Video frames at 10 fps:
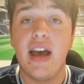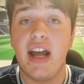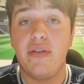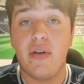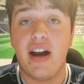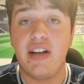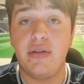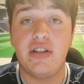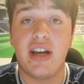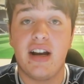And if you are new
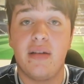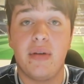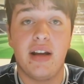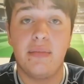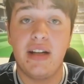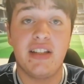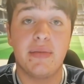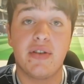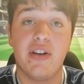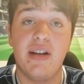to the channel, please
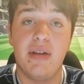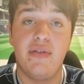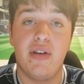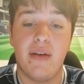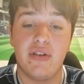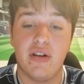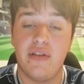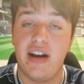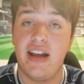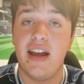subscribe if you haven't
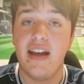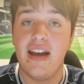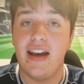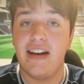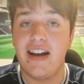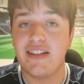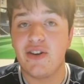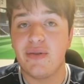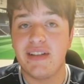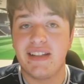already. And as
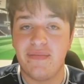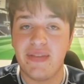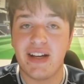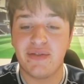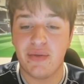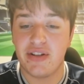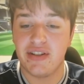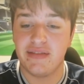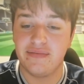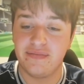always, thanks for watching.